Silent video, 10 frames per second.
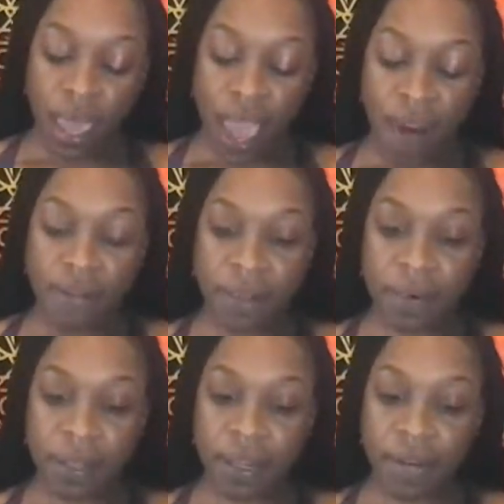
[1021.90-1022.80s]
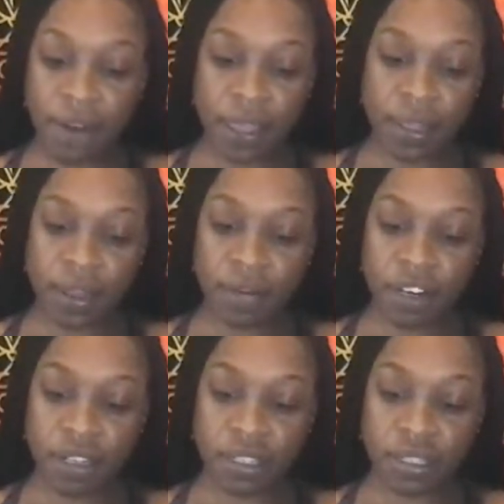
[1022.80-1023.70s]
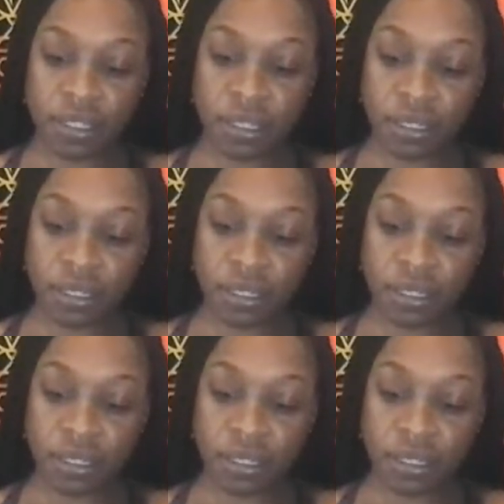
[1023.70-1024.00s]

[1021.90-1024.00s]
I really want to clarify the lovers.